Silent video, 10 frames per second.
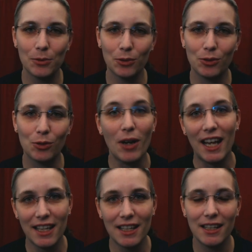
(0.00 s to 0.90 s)
Qs to
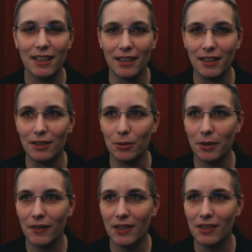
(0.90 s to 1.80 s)
A uh,
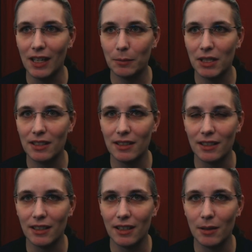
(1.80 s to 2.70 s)
during this segment
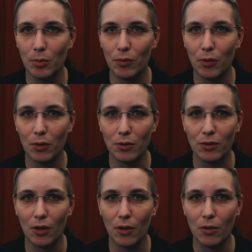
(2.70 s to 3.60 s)
uh, before.
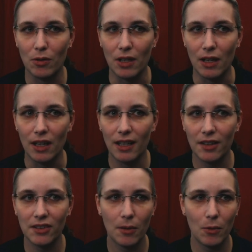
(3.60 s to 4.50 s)
So yeah,
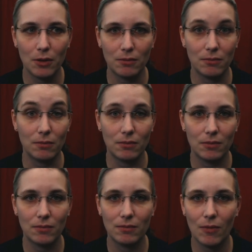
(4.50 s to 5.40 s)
unless someone
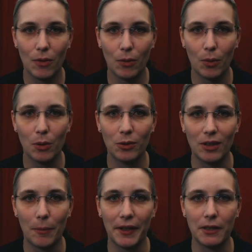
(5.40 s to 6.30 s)
throws
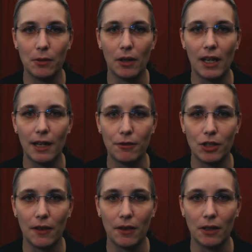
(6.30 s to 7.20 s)
something into the live
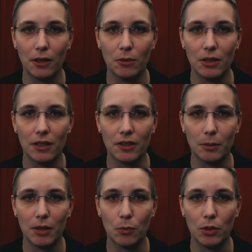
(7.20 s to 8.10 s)
chat, the Q&A
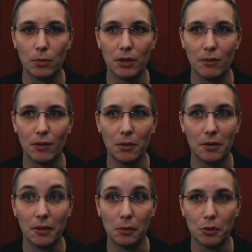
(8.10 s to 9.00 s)
segment will be very,
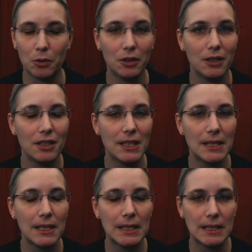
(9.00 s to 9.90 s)
very short indeed.